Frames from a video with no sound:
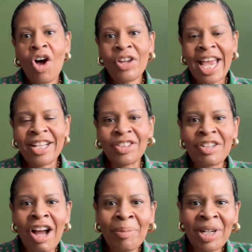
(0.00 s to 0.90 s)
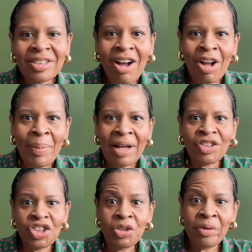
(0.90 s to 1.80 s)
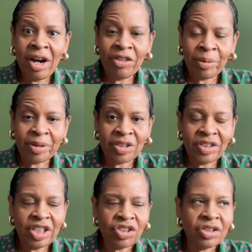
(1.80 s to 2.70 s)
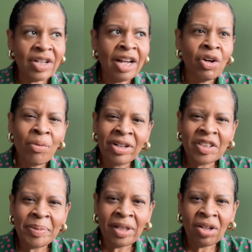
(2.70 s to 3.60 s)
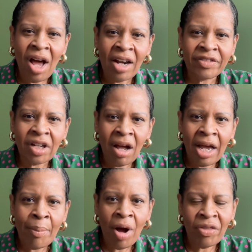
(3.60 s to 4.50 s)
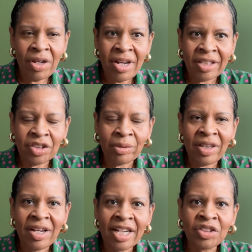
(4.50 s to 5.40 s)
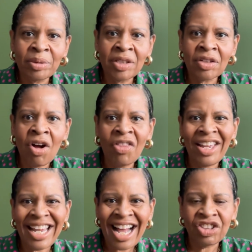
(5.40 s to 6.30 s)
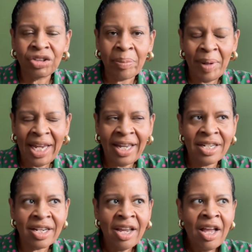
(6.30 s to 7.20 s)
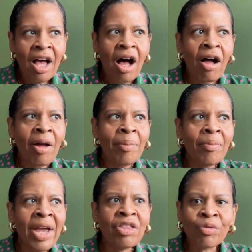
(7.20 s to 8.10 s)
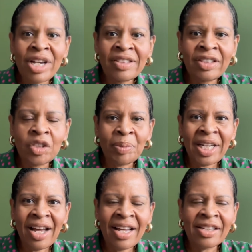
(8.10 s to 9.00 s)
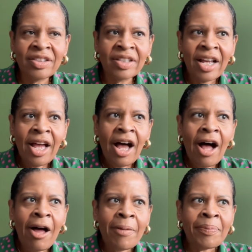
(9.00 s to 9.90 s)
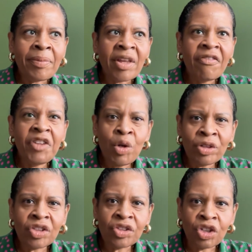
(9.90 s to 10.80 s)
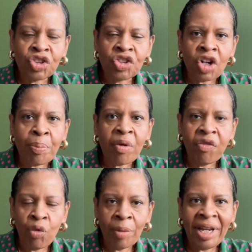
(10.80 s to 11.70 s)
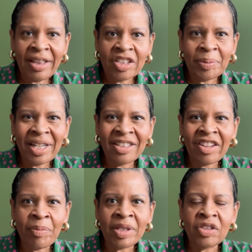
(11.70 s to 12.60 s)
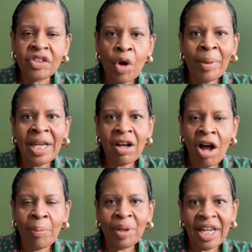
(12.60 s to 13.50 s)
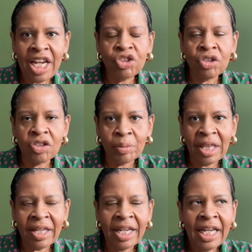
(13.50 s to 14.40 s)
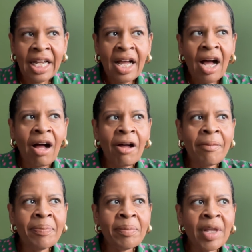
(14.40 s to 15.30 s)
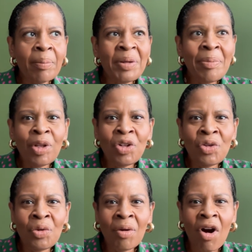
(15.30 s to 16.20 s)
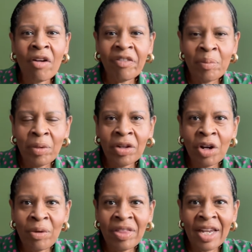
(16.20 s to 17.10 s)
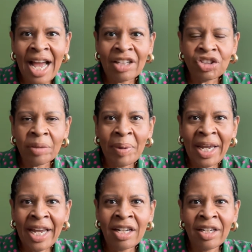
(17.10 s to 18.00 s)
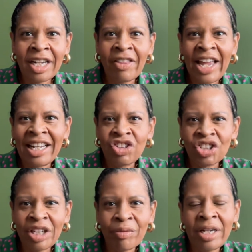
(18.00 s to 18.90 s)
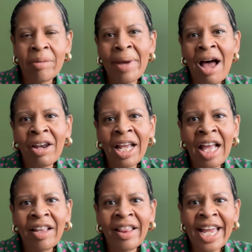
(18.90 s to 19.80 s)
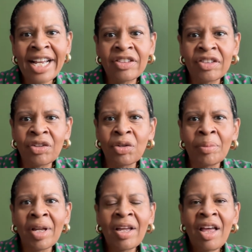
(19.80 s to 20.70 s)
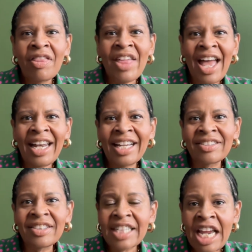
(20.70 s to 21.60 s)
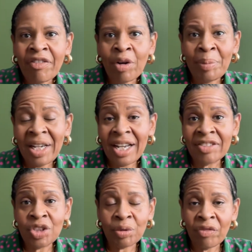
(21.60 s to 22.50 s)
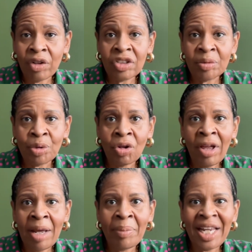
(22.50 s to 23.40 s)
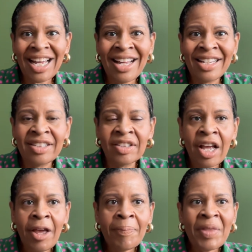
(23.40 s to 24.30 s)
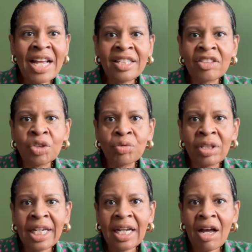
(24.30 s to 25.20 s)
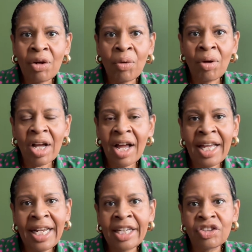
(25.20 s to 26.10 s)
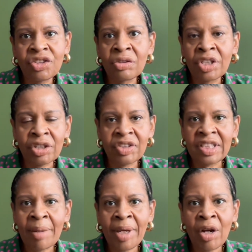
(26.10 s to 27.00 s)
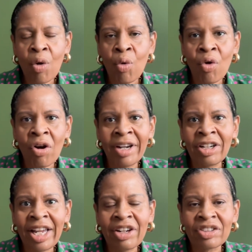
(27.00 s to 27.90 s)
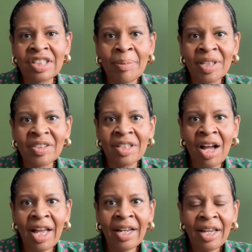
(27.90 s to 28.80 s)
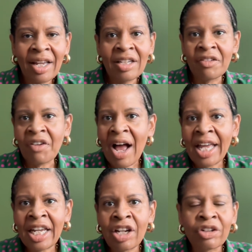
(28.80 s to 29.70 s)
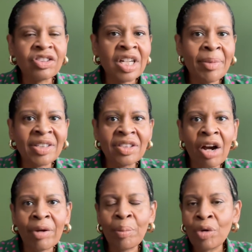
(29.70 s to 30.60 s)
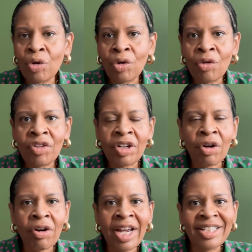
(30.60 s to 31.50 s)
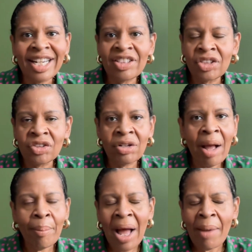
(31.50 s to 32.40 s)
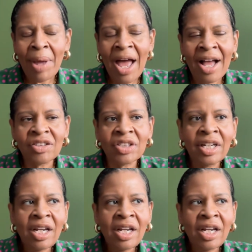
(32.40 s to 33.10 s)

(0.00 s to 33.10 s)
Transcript: Okay, so now I'm going to talk about 2 other procedures. I don't want to spend a lot of time on the next one. The next one is called the gastric band. And the reason because fewer surgeons are performing this because there have been so many complications with it. People who aren't familiar with the gastric band, they initially read about it and then they assume that it's safer because it's reversible and because it doesn't really cut into your stomach, or, like your stomach's not divided, your stomach's not removed, your intestines are not bypassed.